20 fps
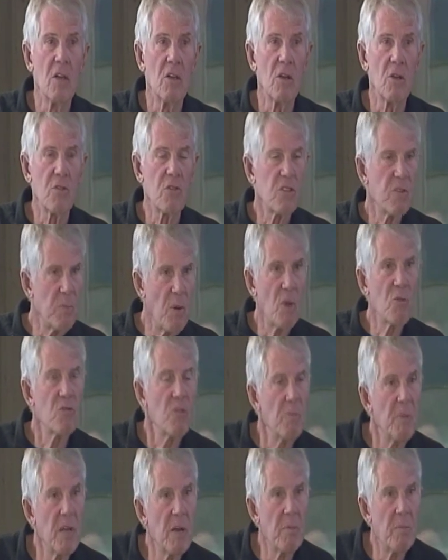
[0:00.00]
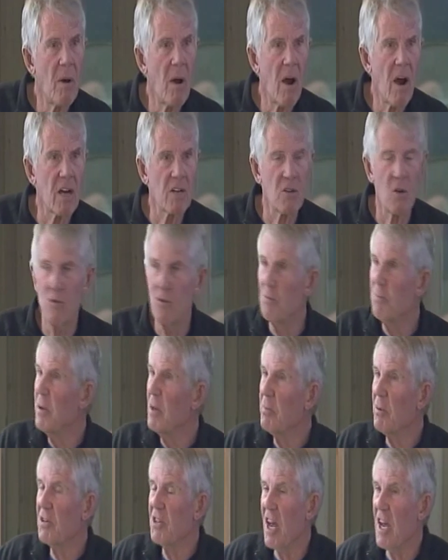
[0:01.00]
You know, this is supposed to be a park. Don't you
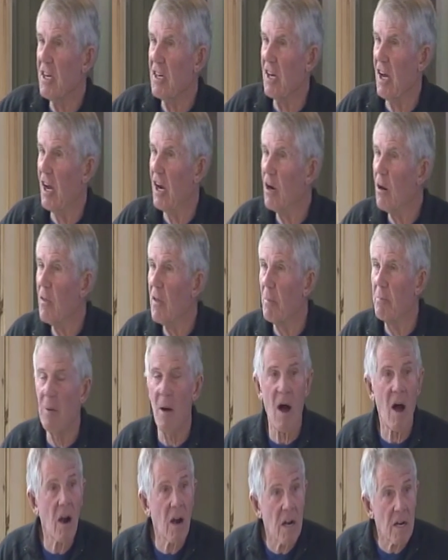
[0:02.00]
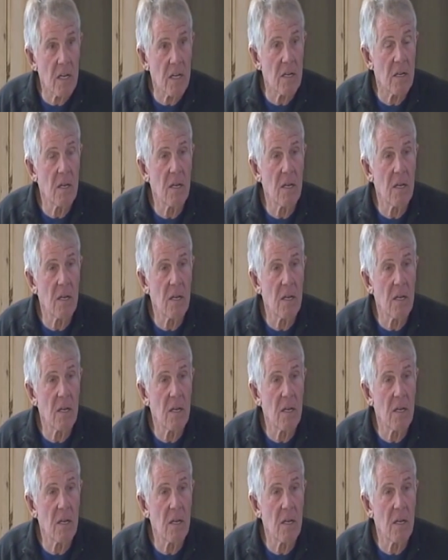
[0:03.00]
people take care of the park?